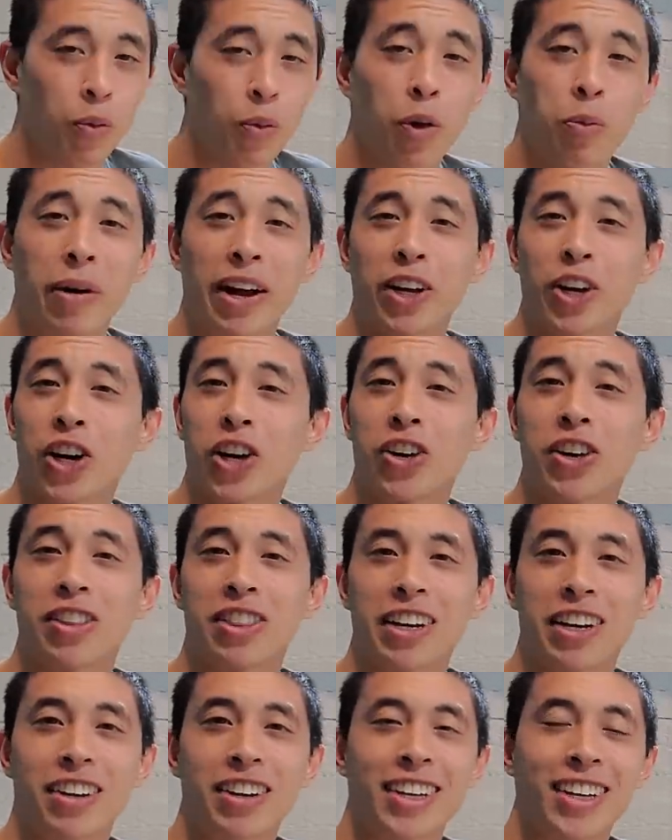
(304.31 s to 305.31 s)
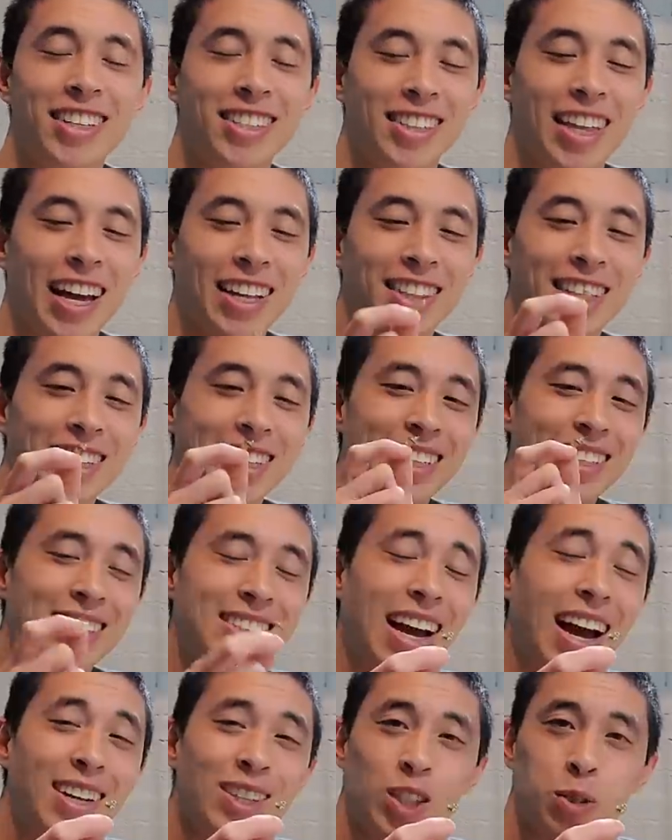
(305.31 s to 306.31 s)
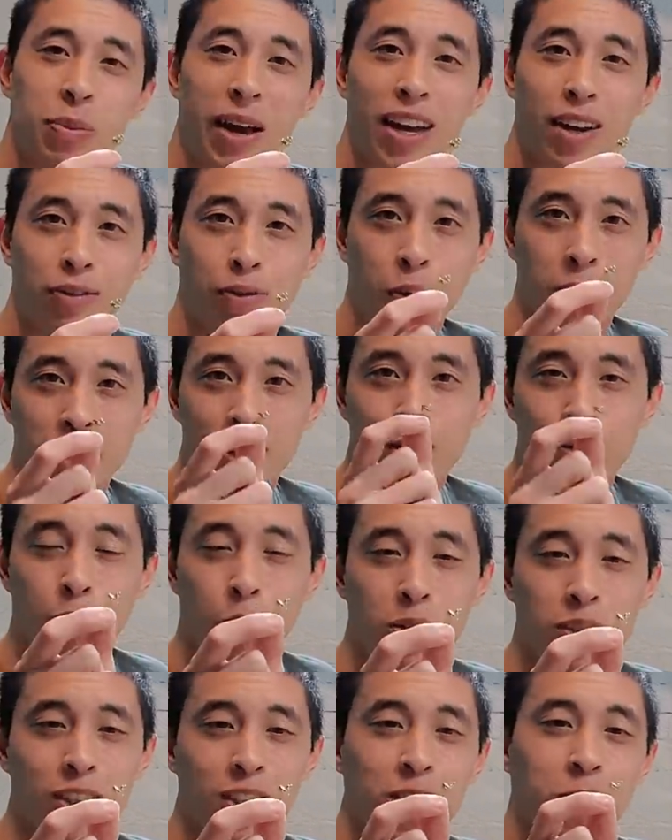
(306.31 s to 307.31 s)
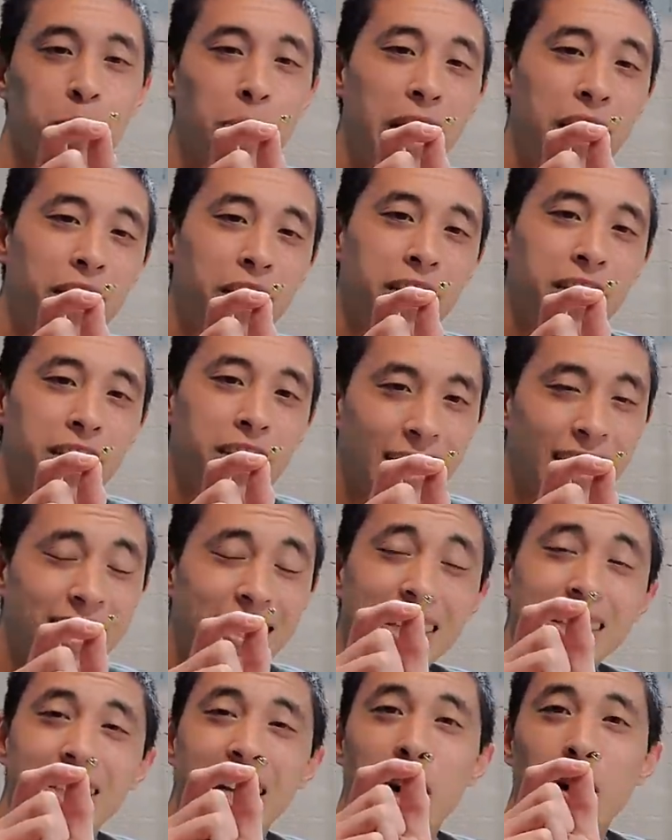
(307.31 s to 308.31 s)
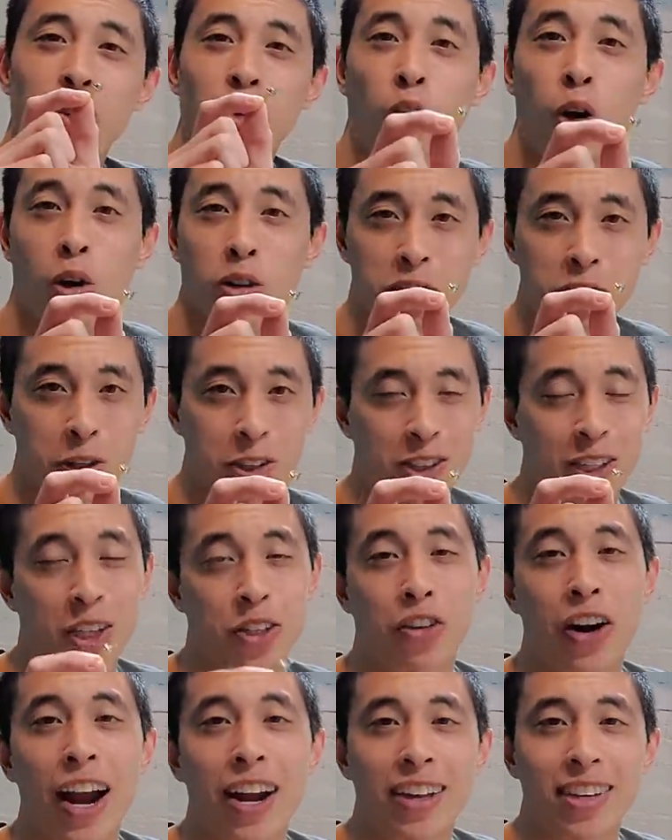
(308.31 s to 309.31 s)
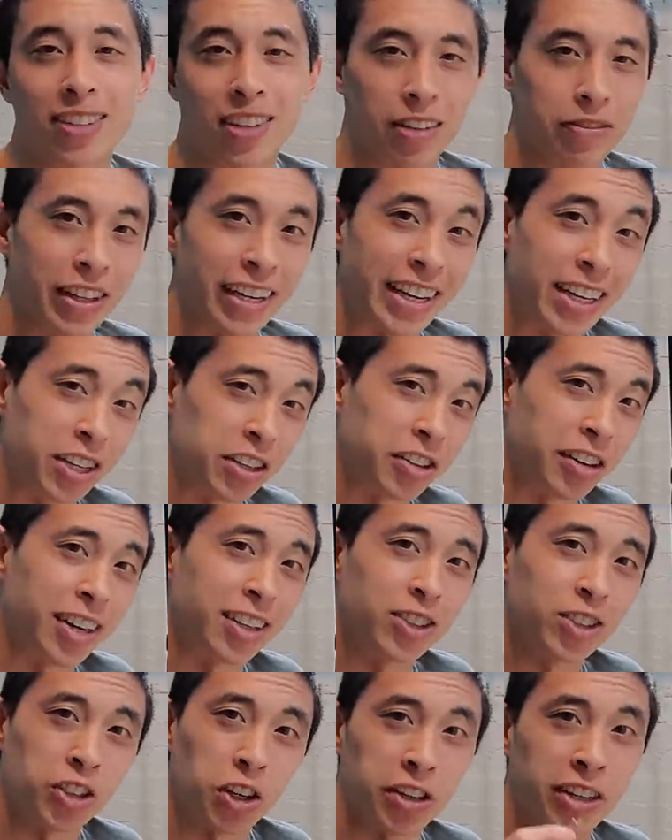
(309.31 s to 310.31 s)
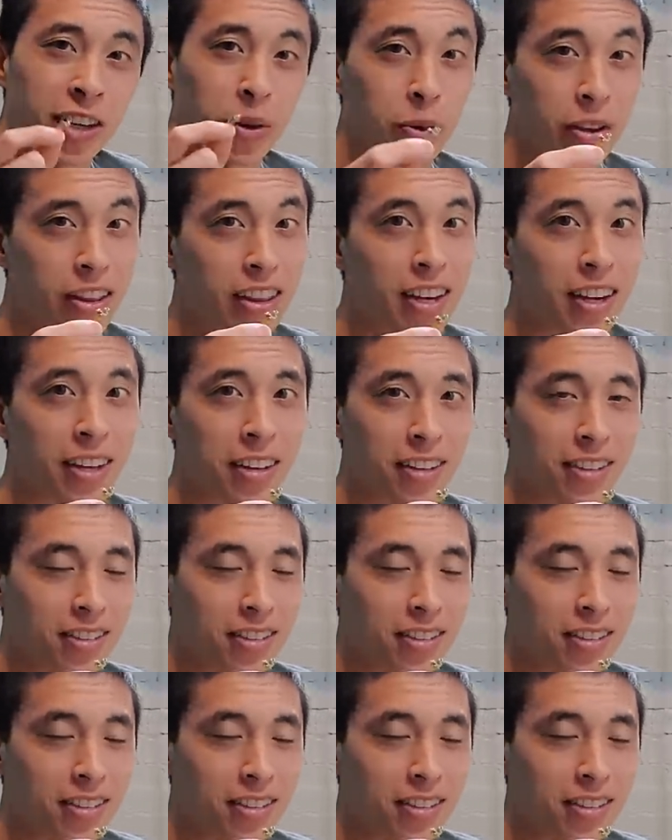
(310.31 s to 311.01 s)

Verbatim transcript: Well, my current theory is that the design spec for this voltage comparator detailed all the nooks and crannies of the integrated circuit within it.